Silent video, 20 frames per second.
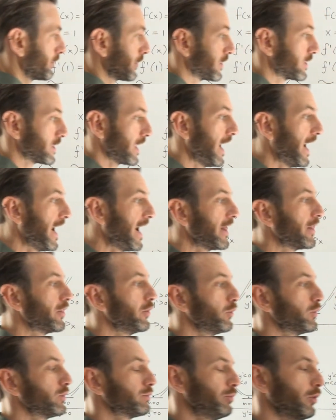because at
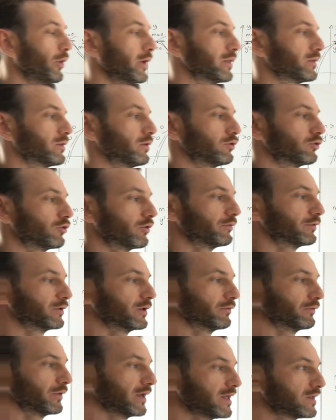those points, the
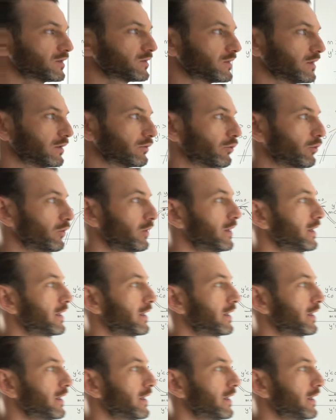derivative is 0.